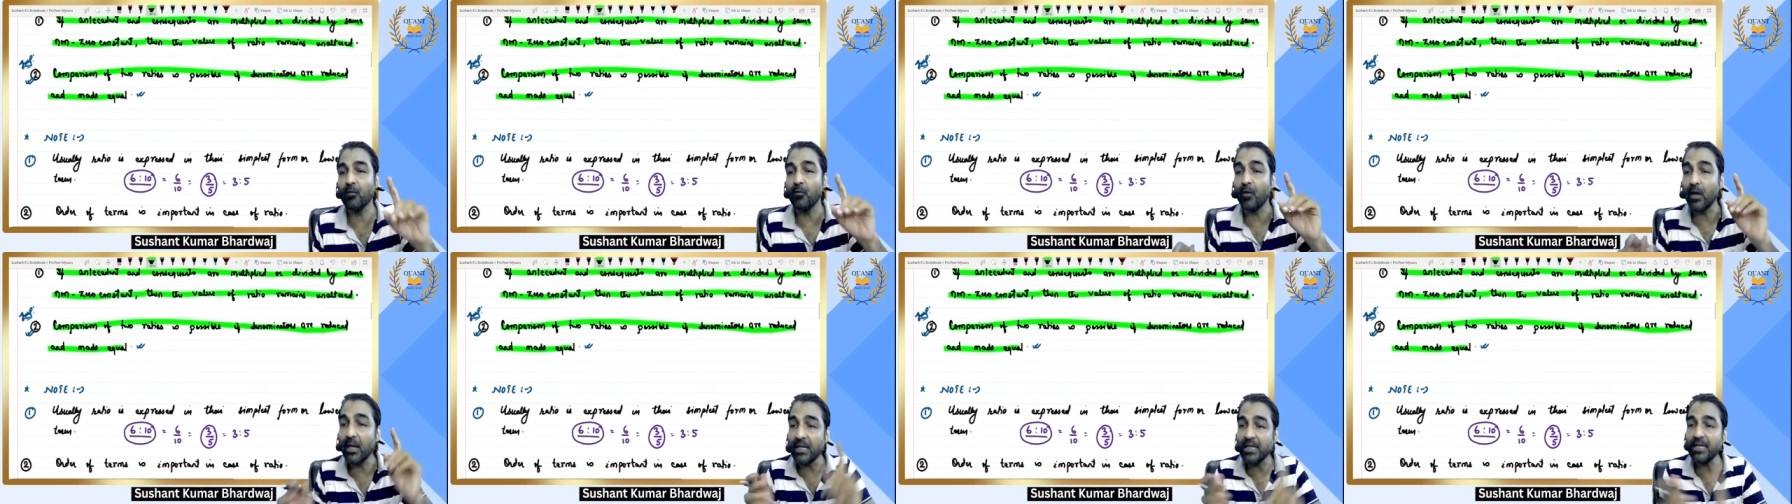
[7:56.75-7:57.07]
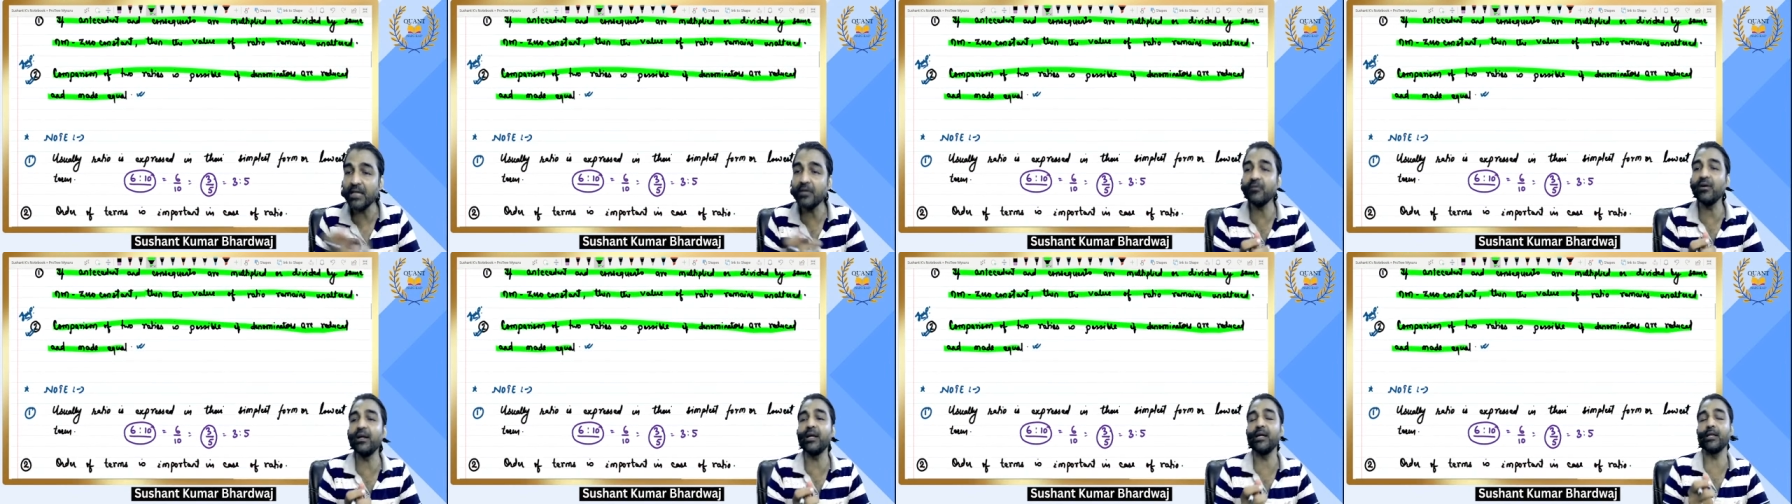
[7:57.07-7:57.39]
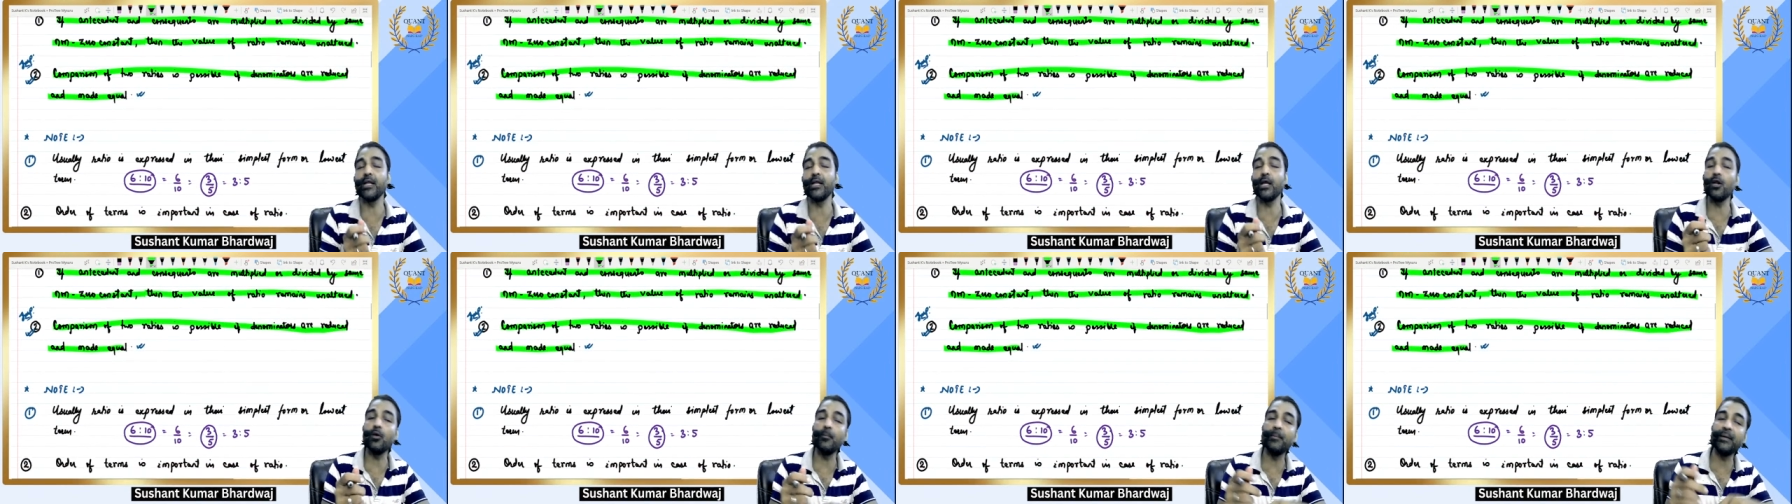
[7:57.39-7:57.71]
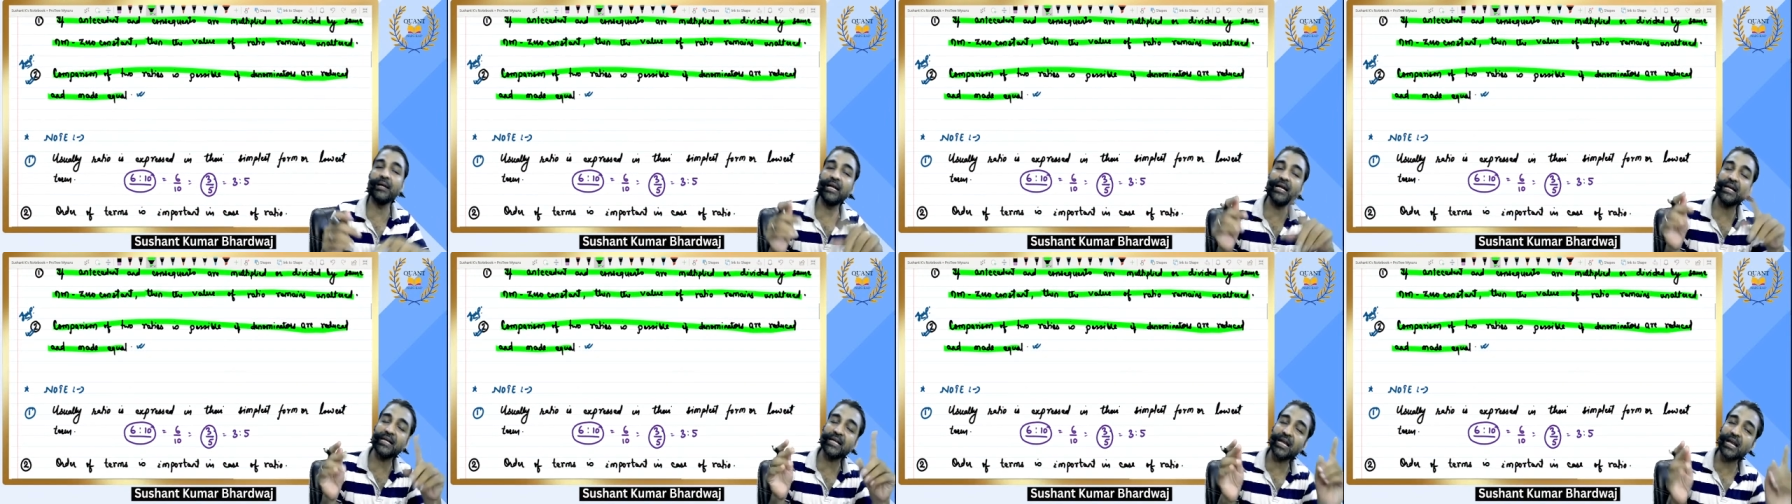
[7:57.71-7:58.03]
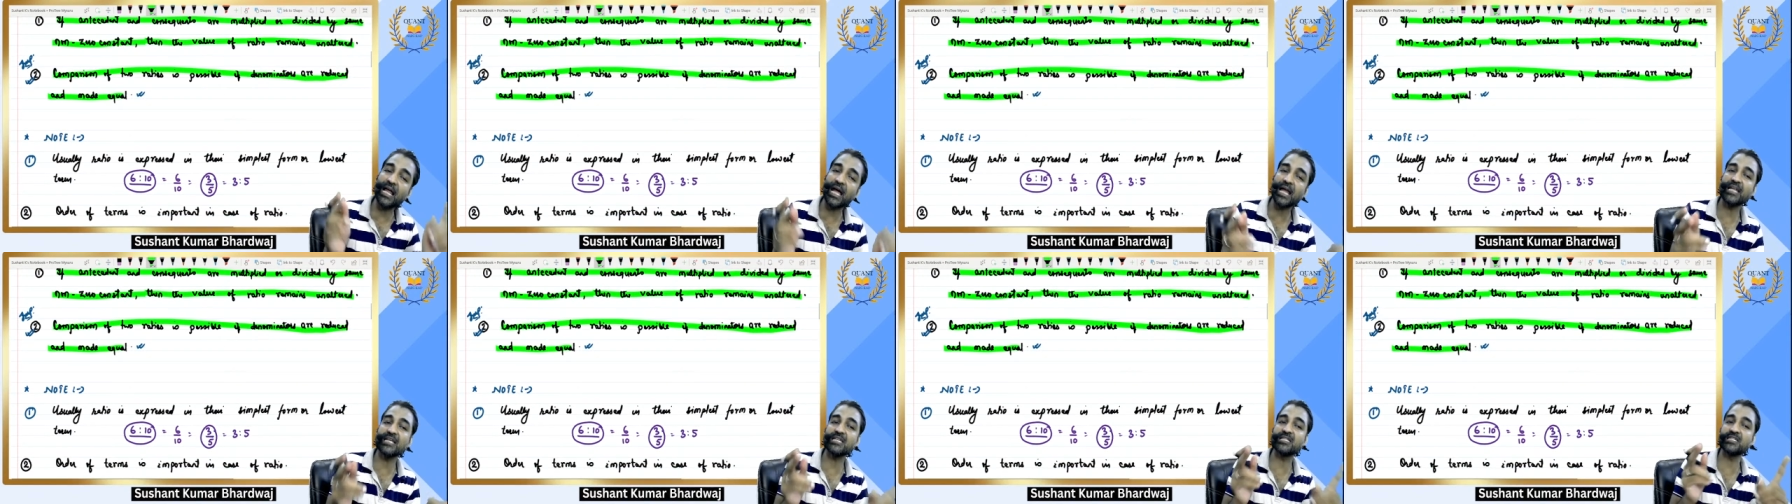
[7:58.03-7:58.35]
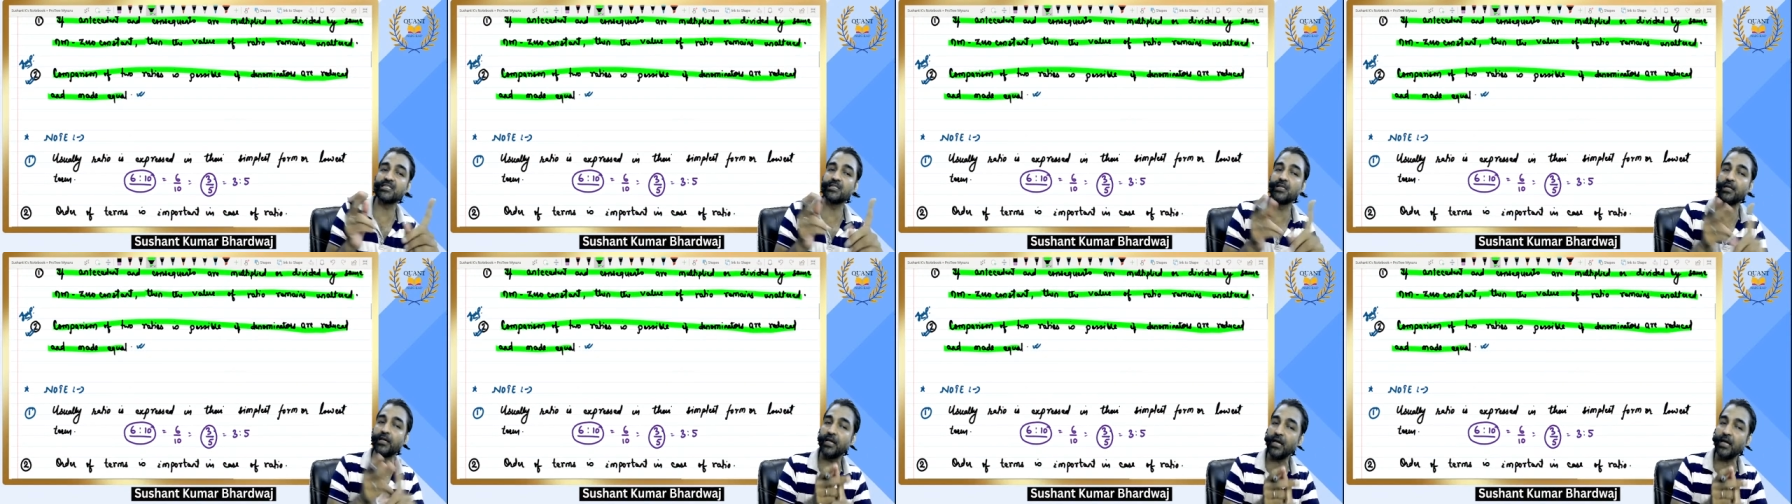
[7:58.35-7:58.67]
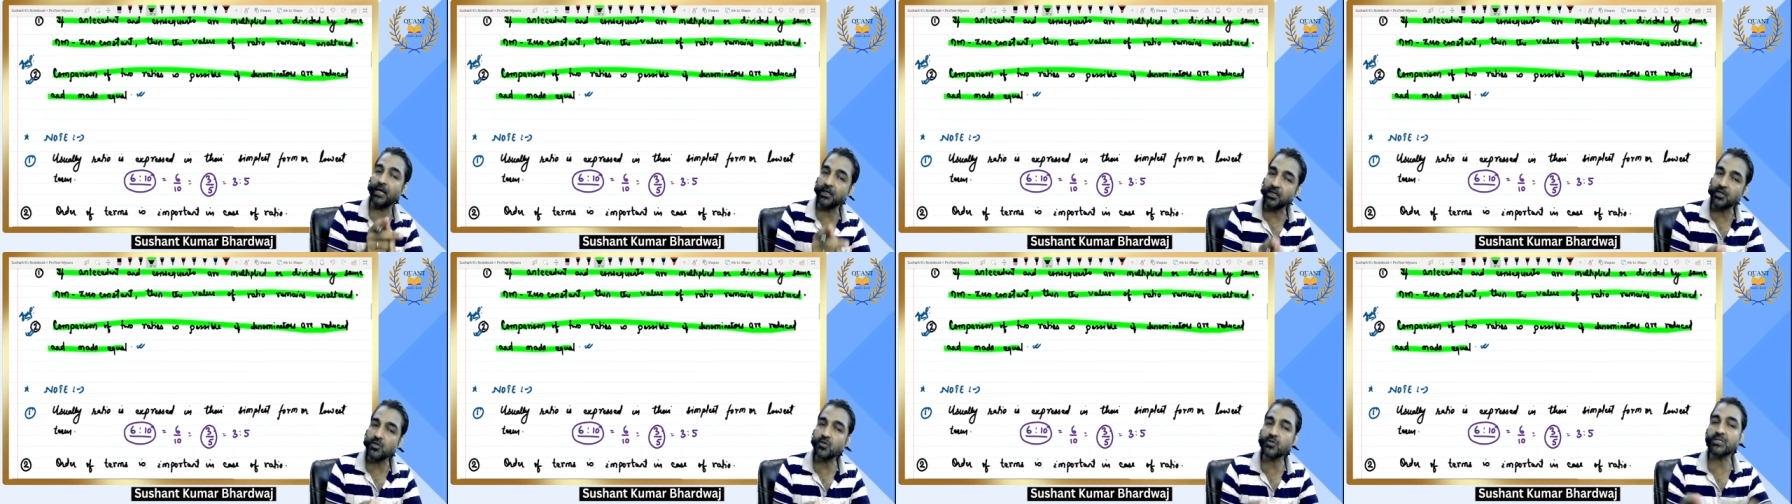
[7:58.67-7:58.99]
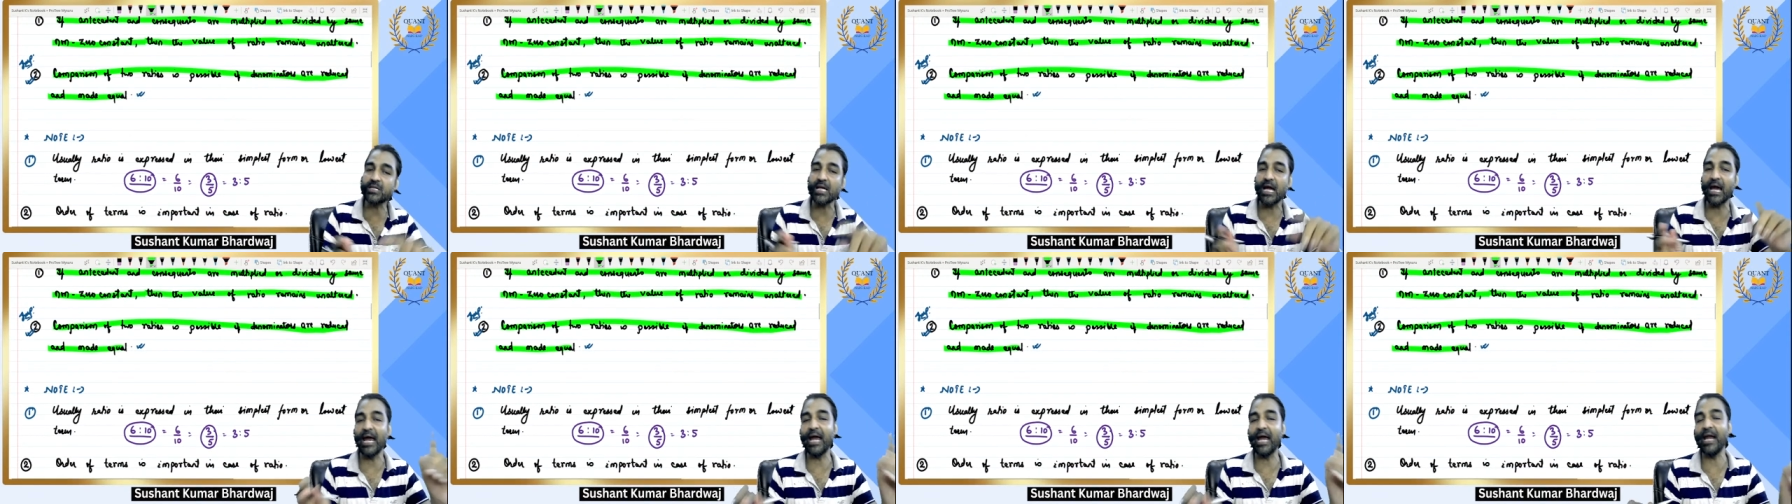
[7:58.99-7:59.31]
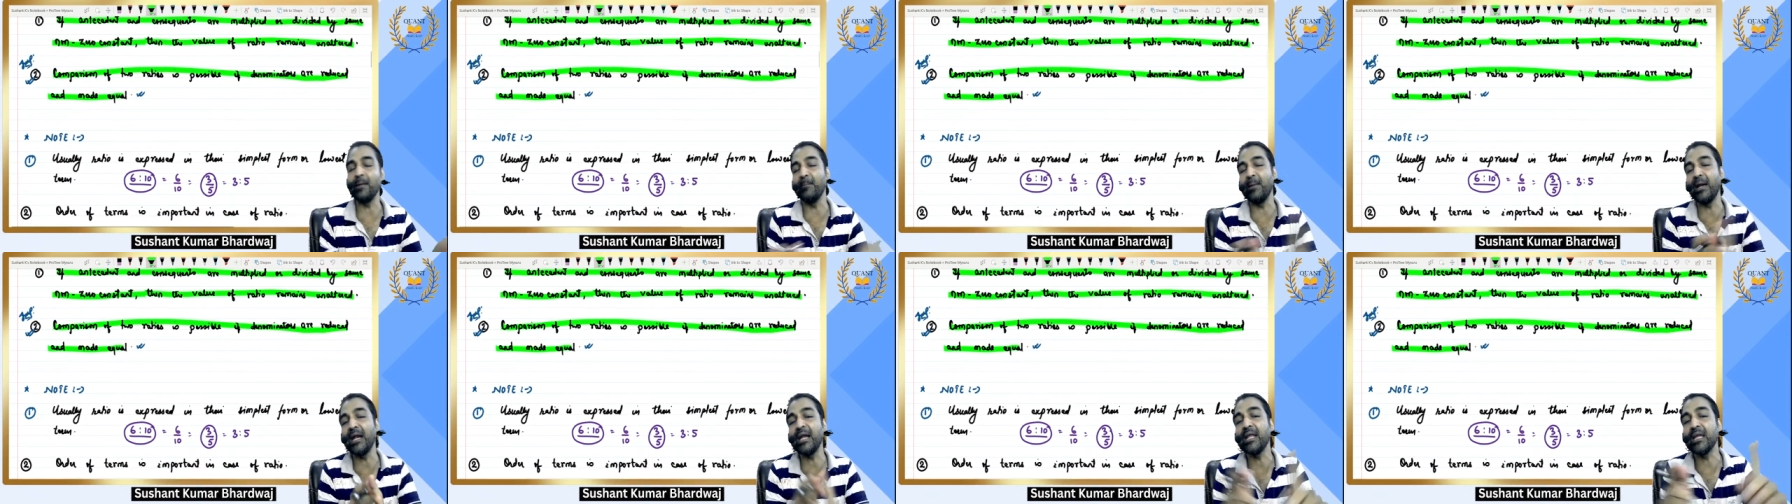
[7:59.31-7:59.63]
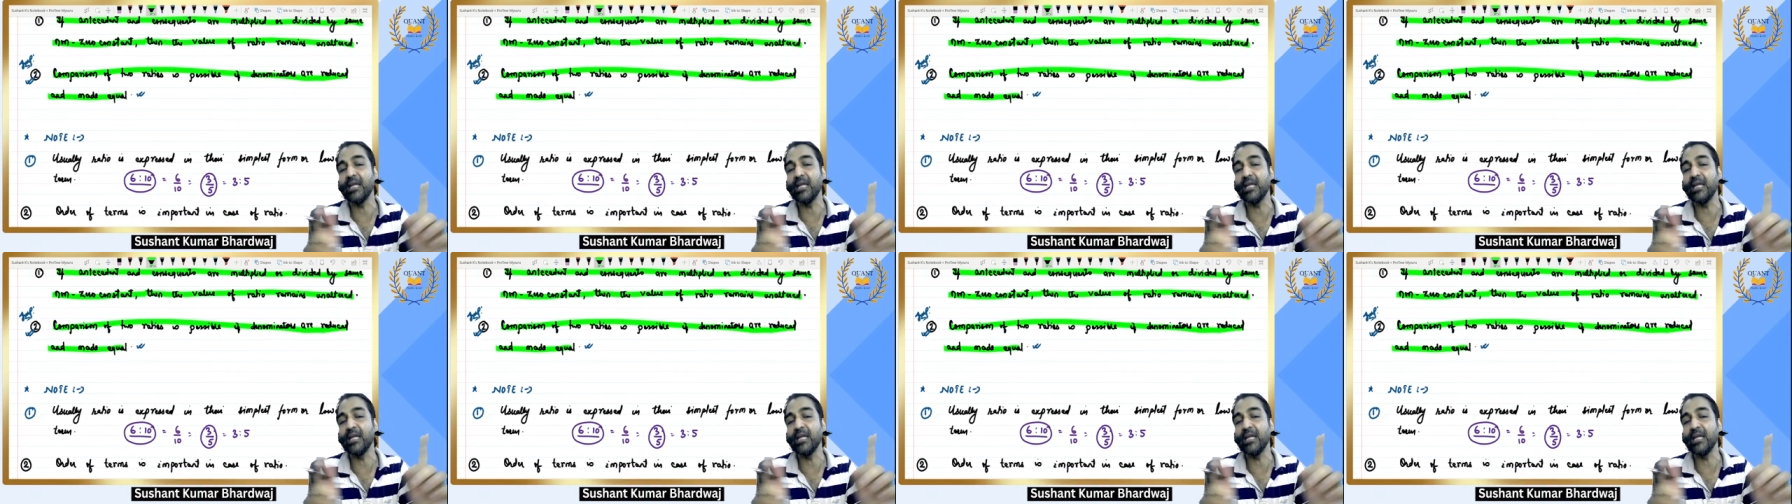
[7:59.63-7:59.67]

only when denominator are reduced and made